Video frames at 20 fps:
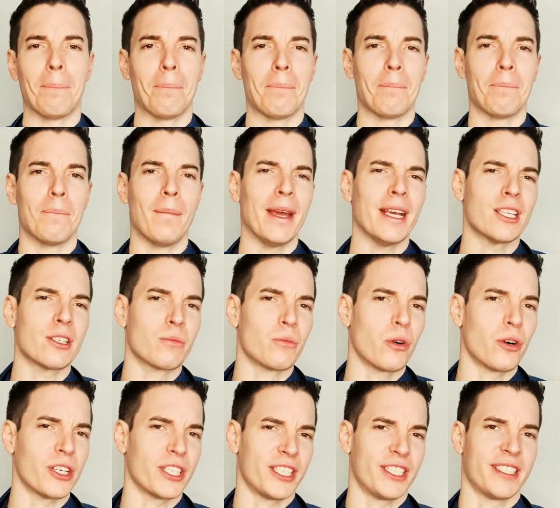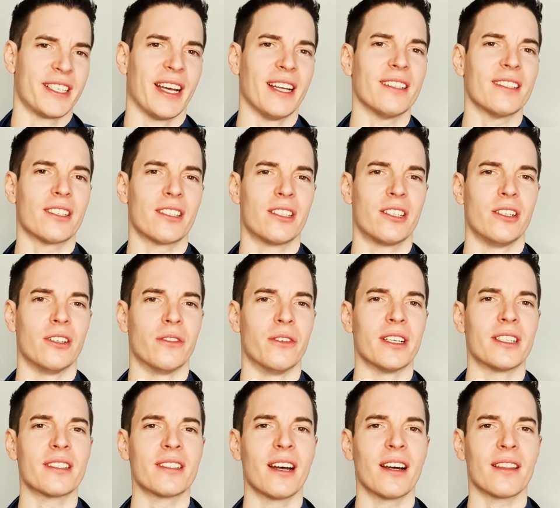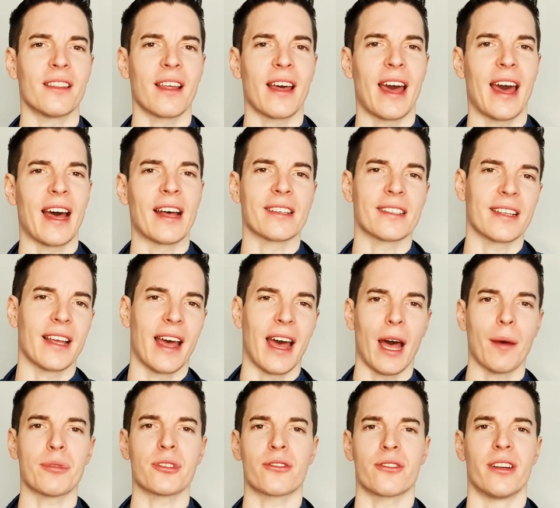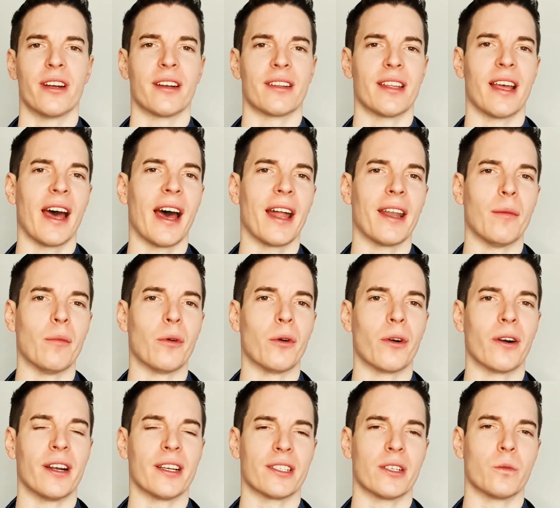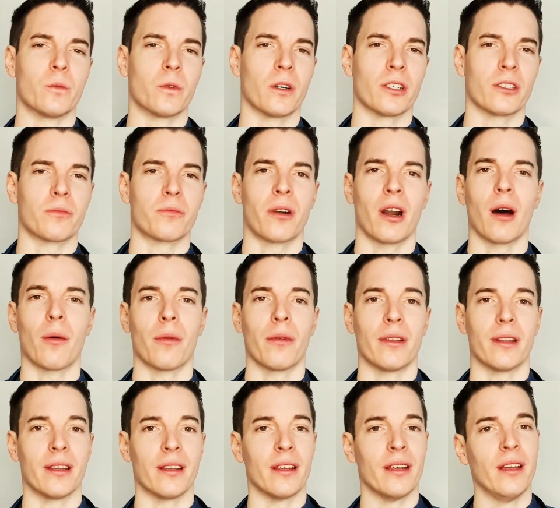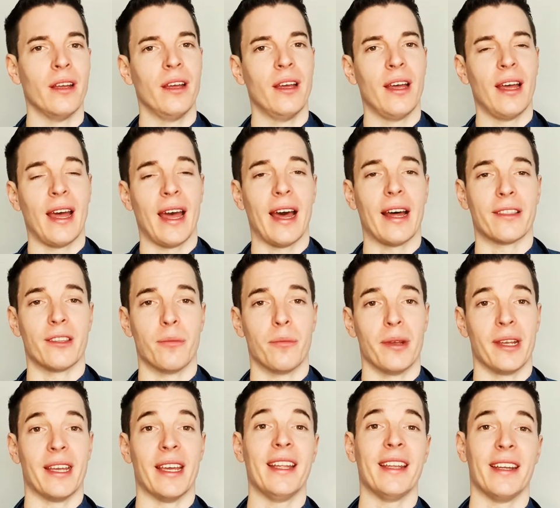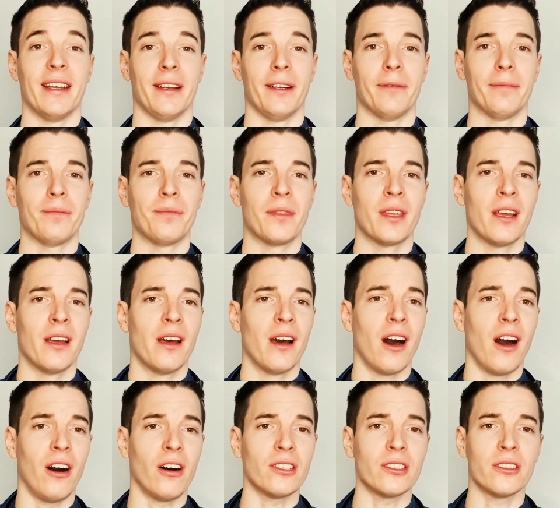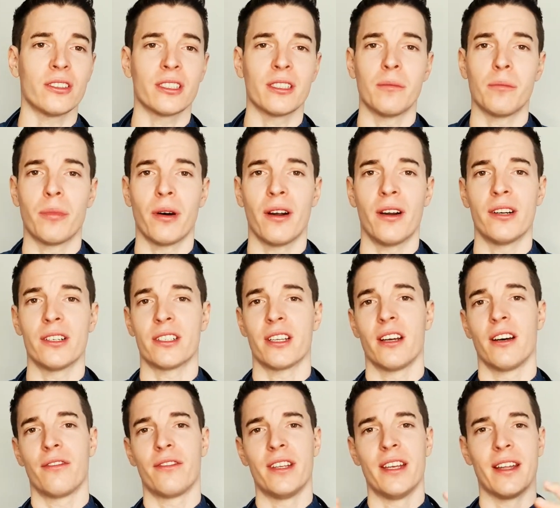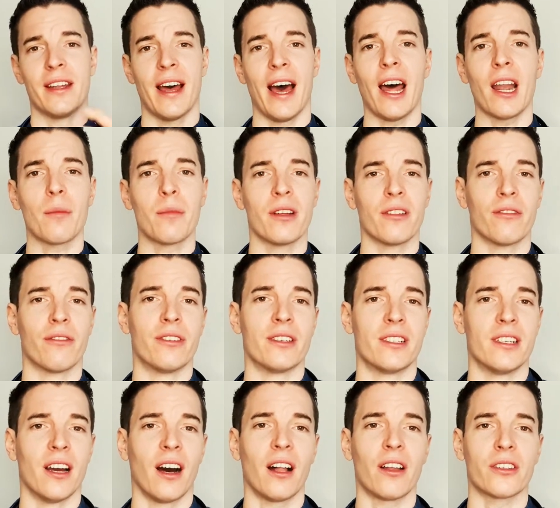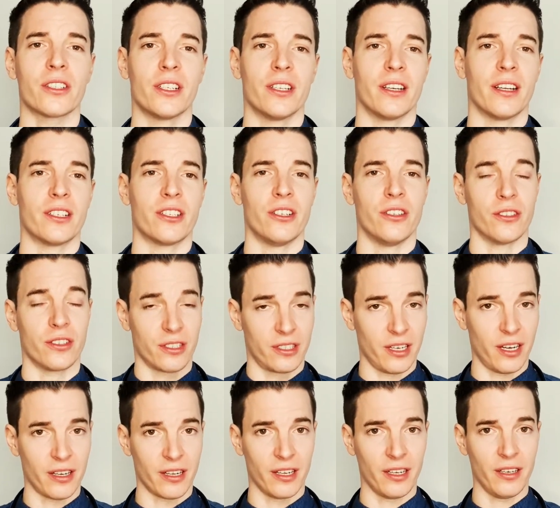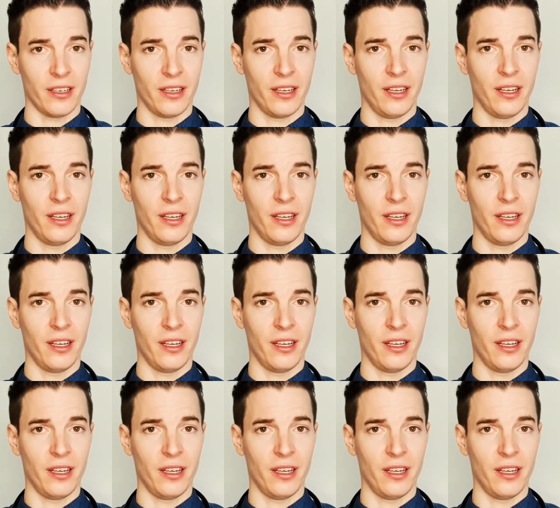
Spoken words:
makes more sense to you. It's not as abstract anymore as it was probably at the beginning. Also, some parts of the anatomy and physiology that you studied